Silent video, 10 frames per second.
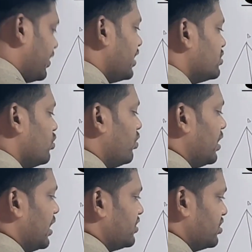is no
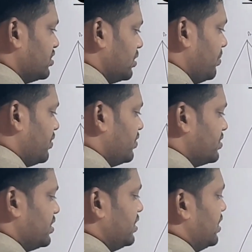relationship between
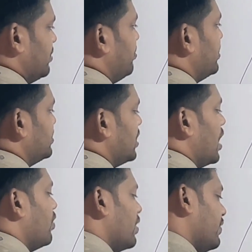CD and BC,
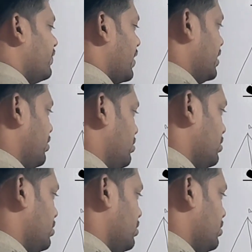how I will find out?